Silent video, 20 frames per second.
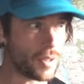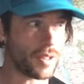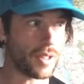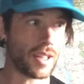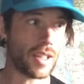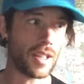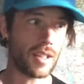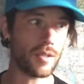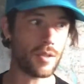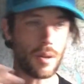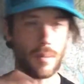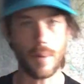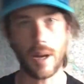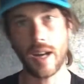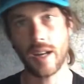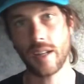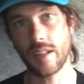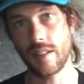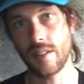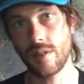then I dropped
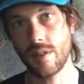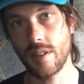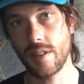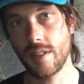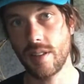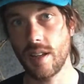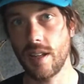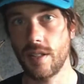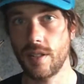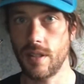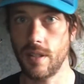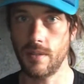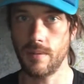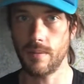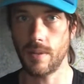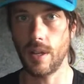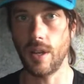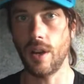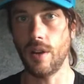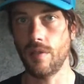Mark at the train station
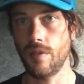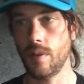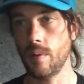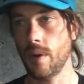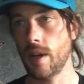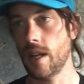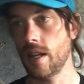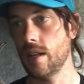and off he went.